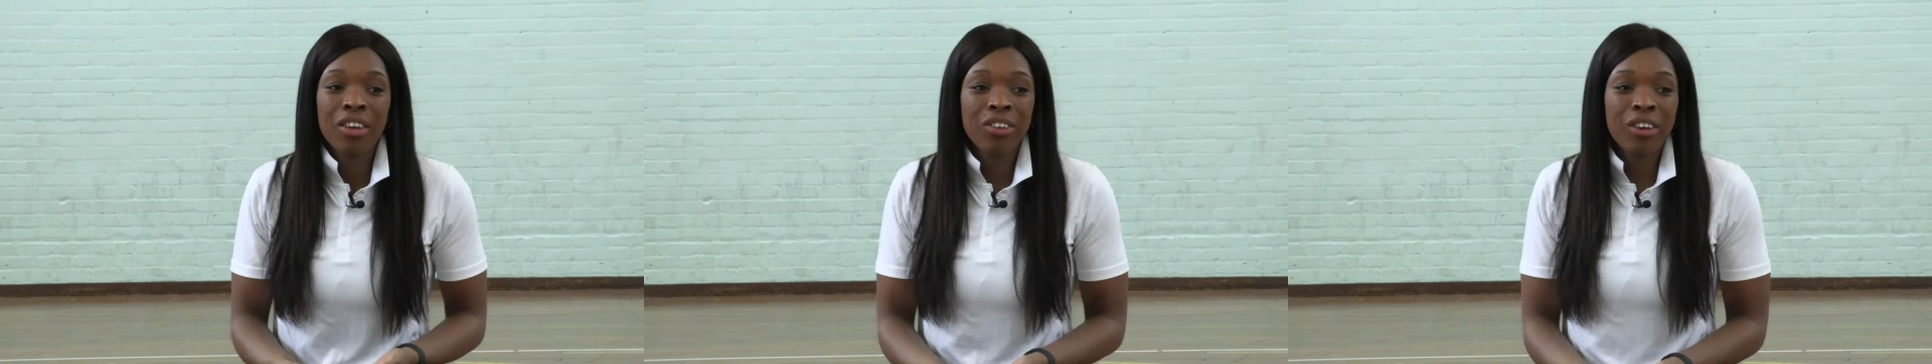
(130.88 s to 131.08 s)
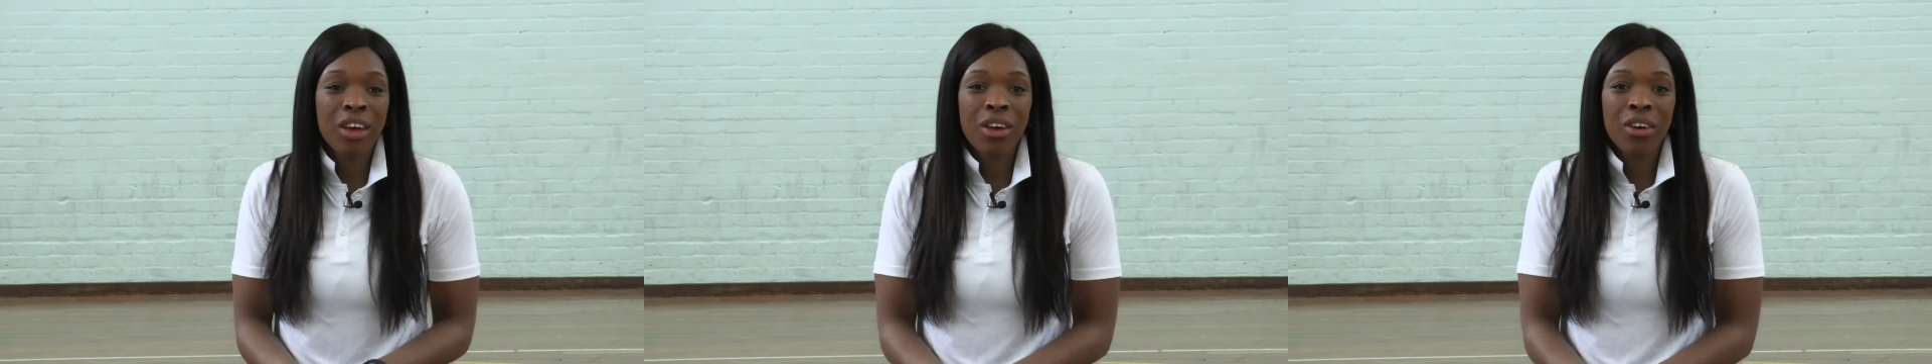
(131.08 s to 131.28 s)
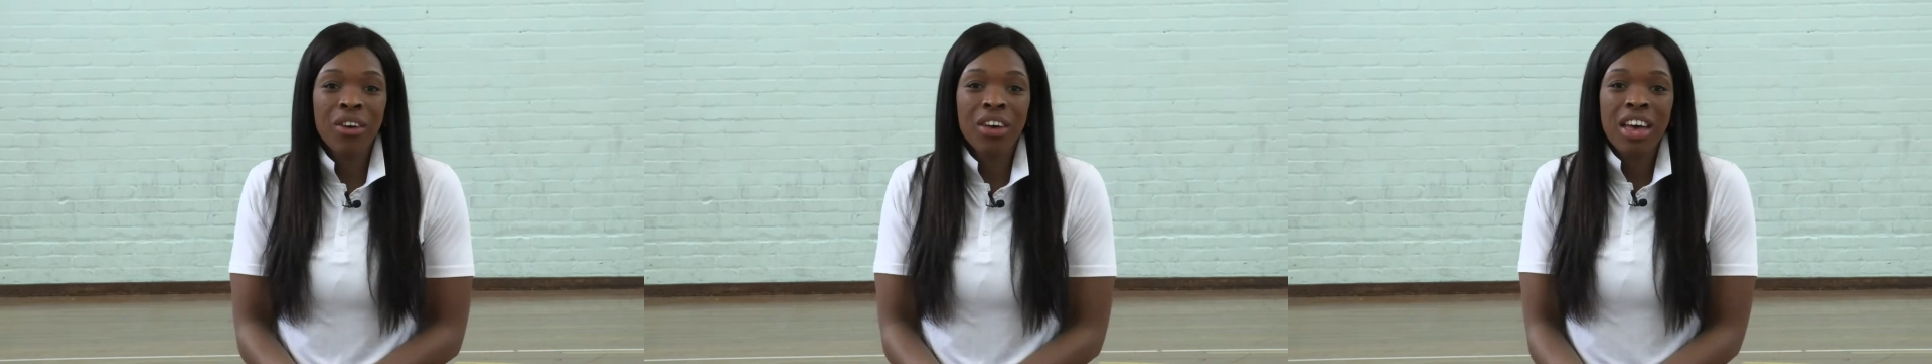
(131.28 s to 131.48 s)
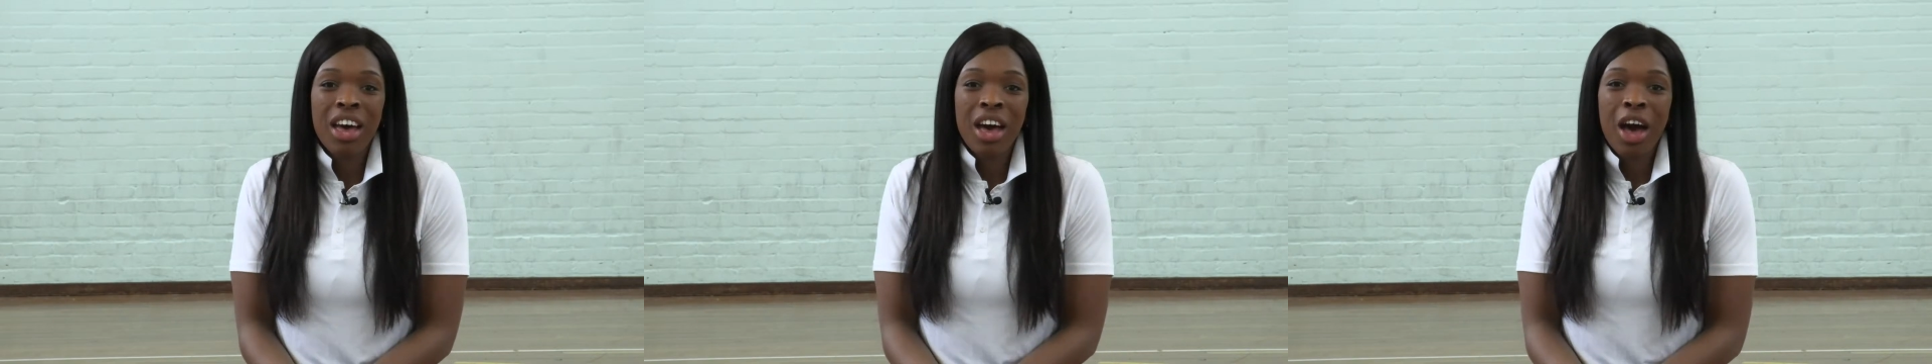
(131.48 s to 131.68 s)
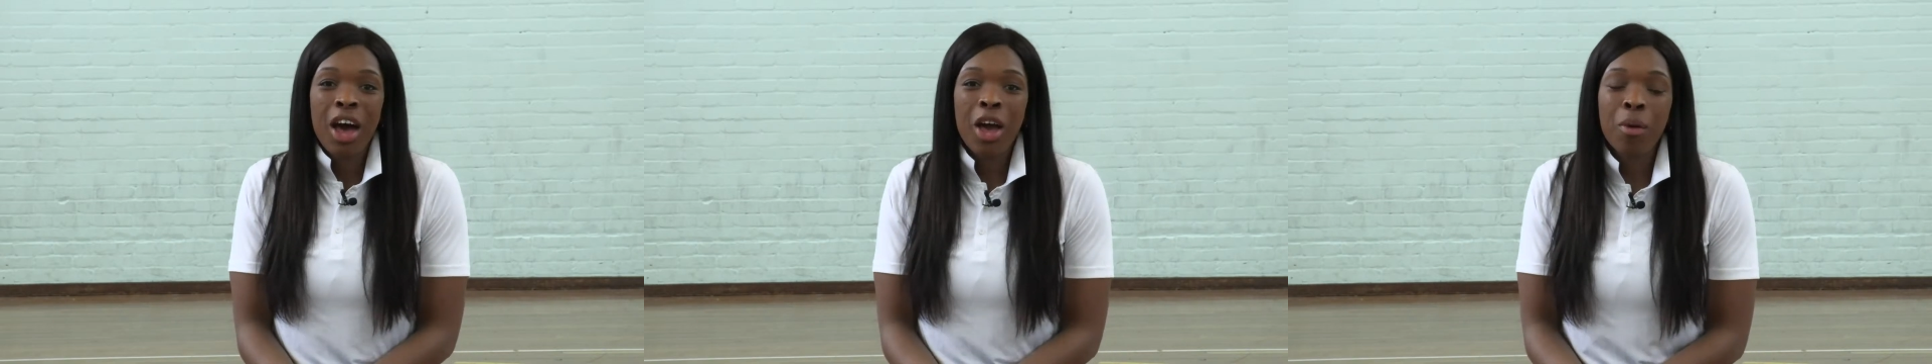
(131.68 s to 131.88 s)
So
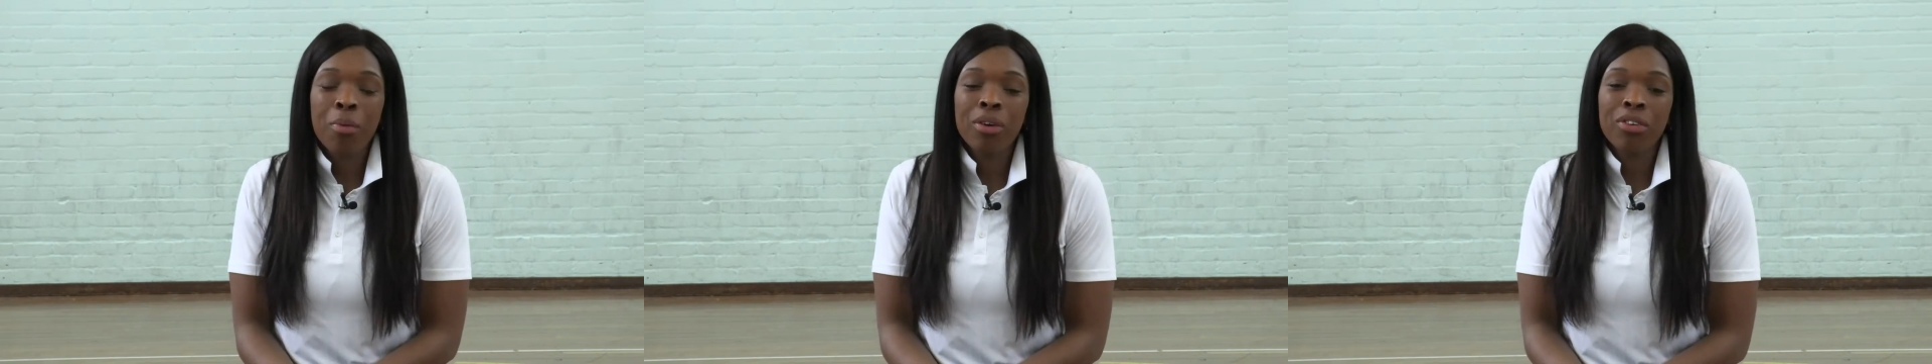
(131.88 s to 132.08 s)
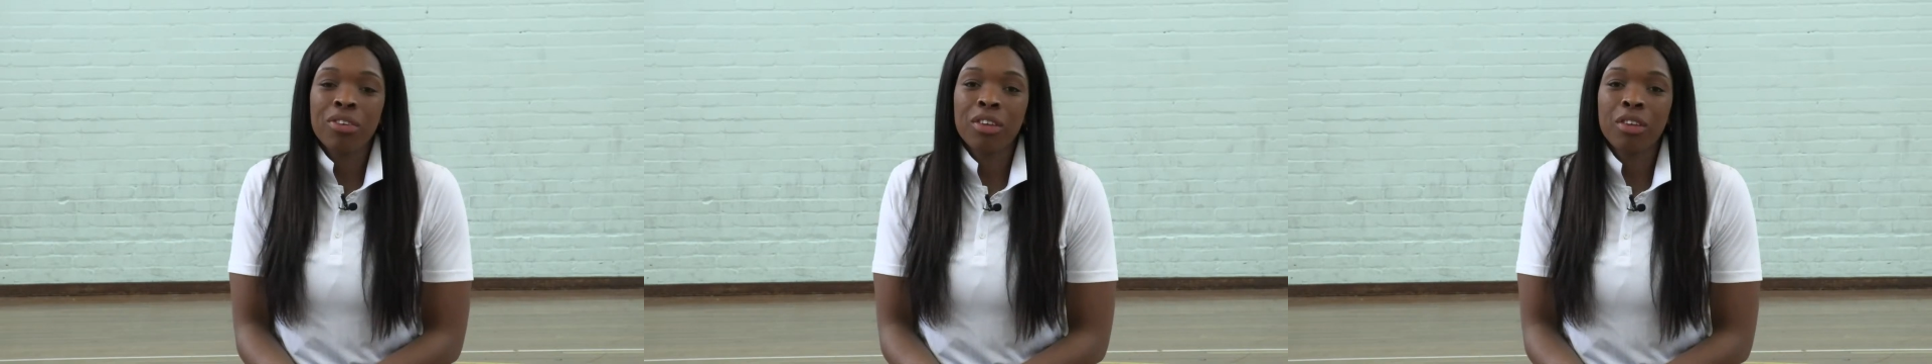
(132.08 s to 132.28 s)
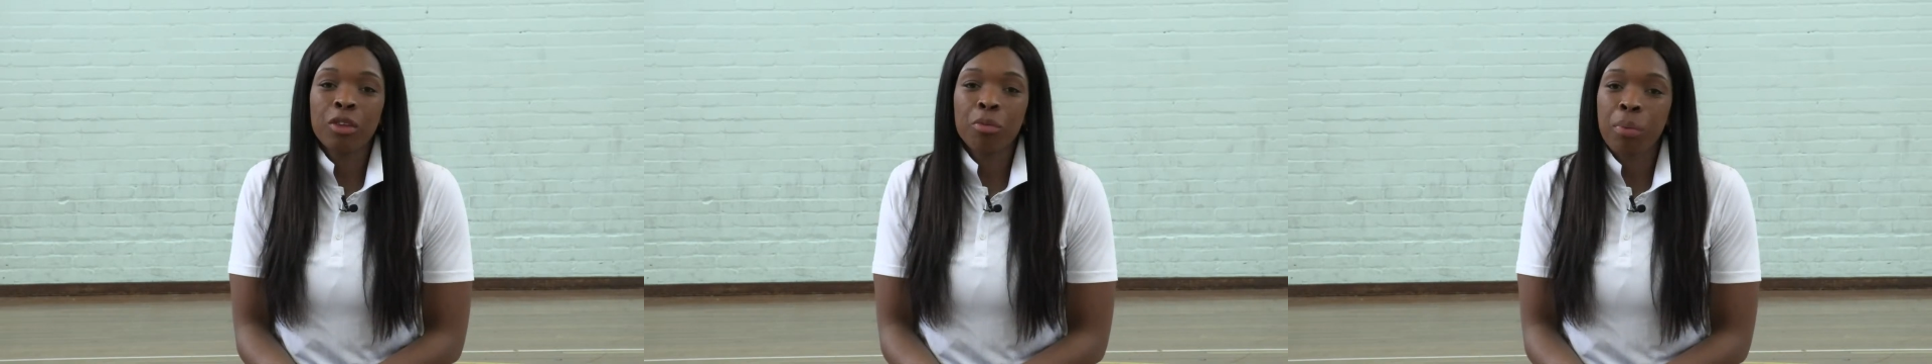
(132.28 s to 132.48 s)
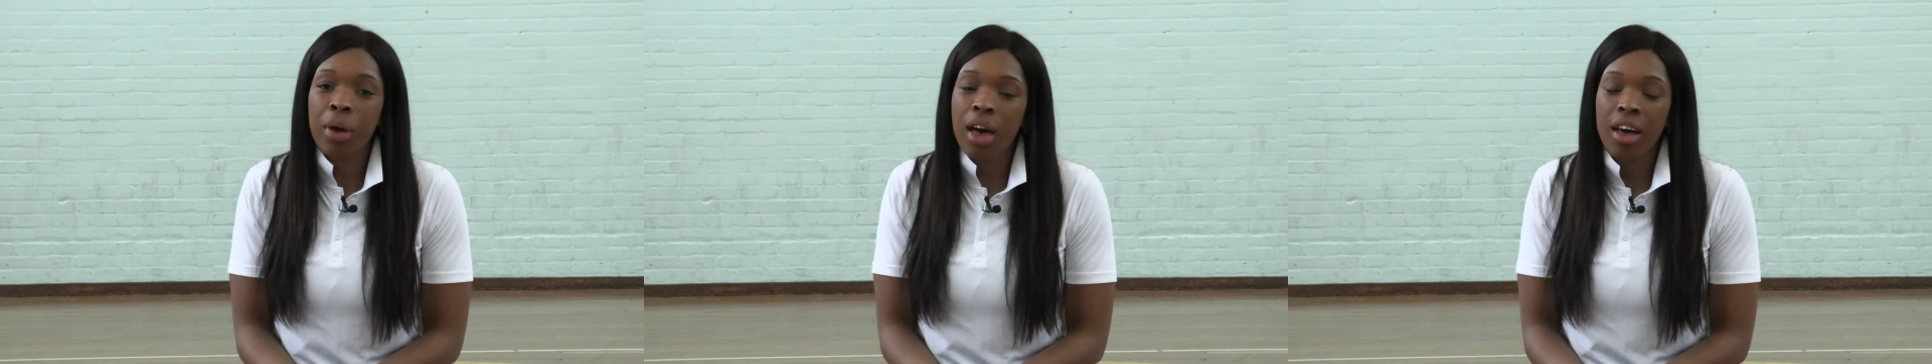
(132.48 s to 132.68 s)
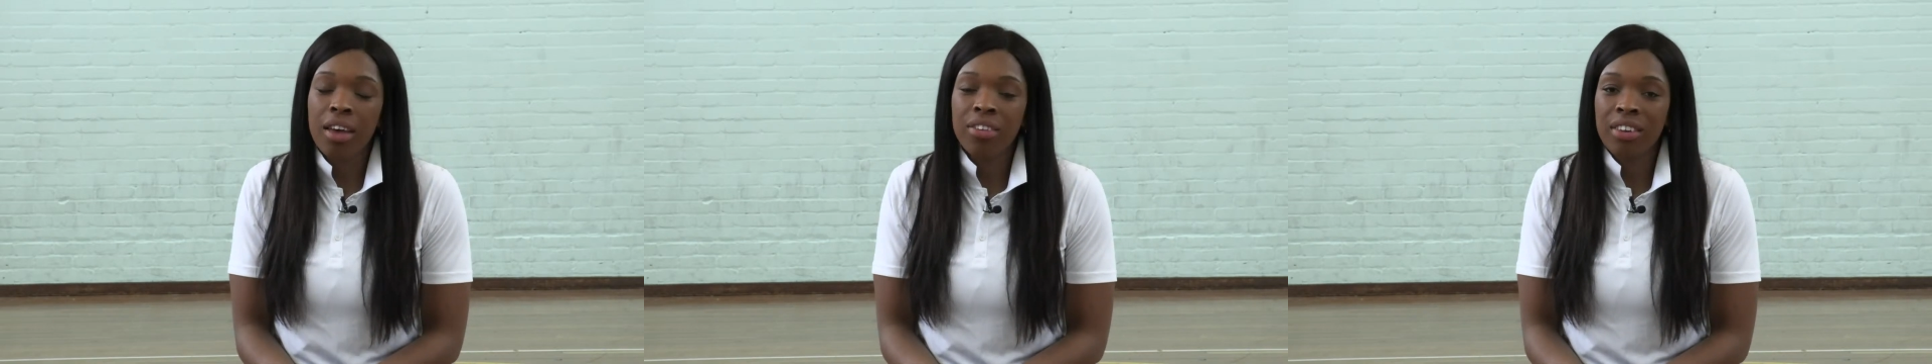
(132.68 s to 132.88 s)
I hope it just inspires